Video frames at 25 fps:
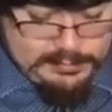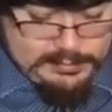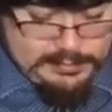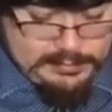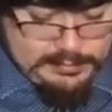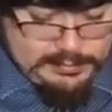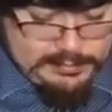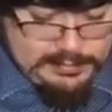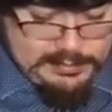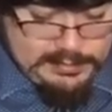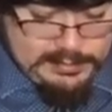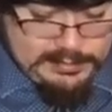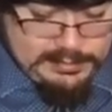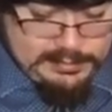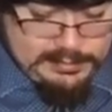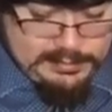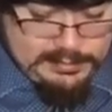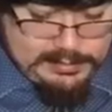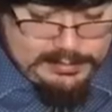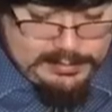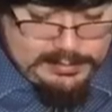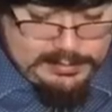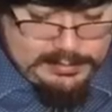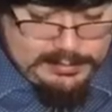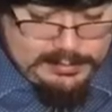1,
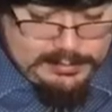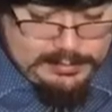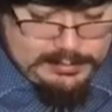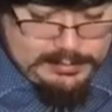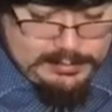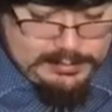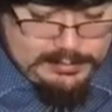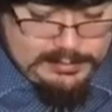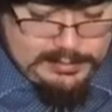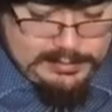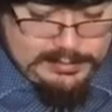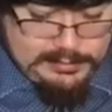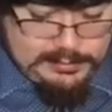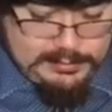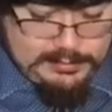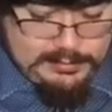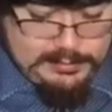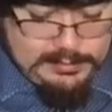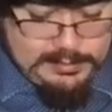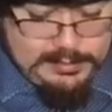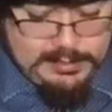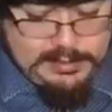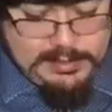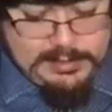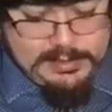2.
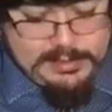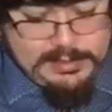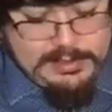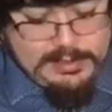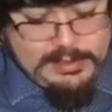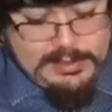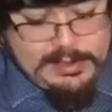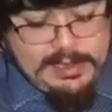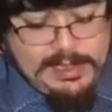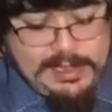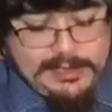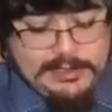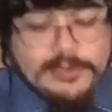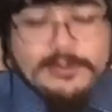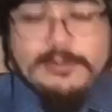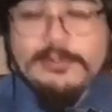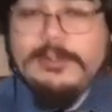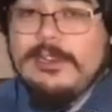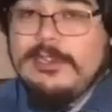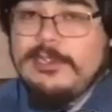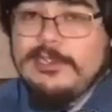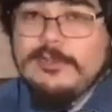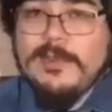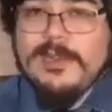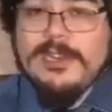And you don't need
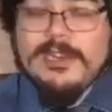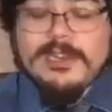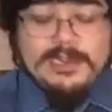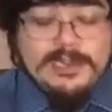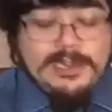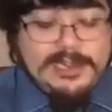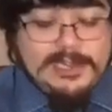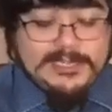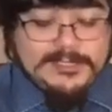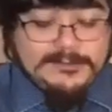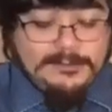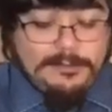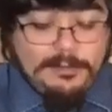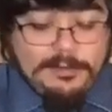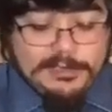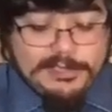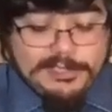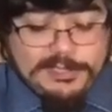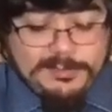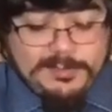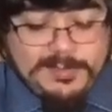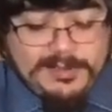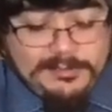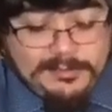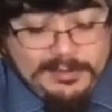too many lines. 4 should
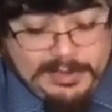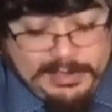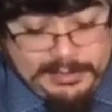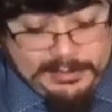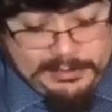be fine.